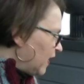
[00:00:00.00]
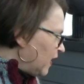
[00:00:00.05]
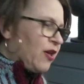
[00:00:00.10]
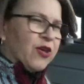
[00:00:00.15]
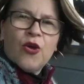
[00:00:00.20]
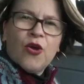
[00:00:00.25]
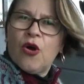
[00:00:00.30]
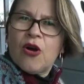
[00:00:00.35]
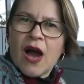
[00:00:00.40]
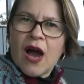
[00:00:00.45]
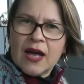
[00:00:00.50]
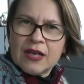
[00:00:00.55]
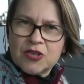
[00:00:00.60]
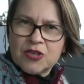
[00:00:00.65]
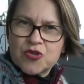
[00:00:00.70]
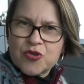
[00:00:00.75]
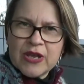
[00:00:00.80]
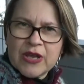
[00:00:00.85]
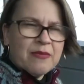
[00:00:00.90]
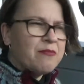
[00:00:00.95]
pick your
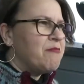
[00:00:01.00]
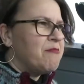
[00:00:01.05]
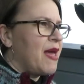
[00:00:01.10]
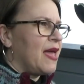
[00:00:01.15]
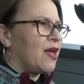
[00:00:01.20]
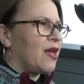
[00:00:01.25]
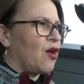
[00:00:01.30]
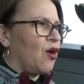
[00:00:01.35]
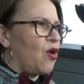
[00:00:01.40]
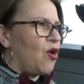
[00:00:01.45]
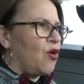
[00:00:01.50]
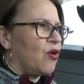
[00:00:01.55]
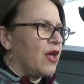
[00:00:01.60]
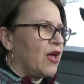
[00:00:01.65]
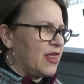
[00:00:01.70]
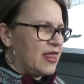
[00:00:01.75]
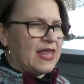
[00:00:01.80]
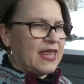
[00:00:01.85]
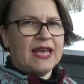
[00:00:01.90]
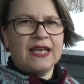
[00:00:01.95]
country make along
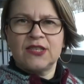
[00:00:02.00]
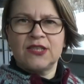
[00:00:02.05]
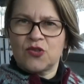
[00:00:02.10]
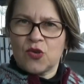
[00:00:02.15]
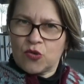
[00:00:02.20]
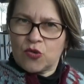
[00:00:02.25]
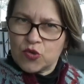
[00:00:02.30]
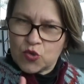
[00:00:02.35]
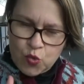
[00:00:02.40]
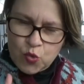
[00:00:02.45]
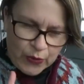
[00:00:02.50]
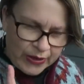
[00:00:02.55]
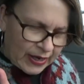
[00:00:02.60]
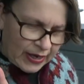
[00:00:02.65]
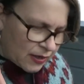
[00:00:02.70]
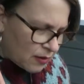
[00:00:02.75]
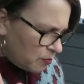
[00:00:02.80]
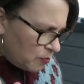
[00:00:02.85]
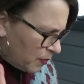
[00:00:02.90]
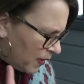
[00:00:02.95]
thing, so
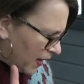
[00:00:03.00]
Sweden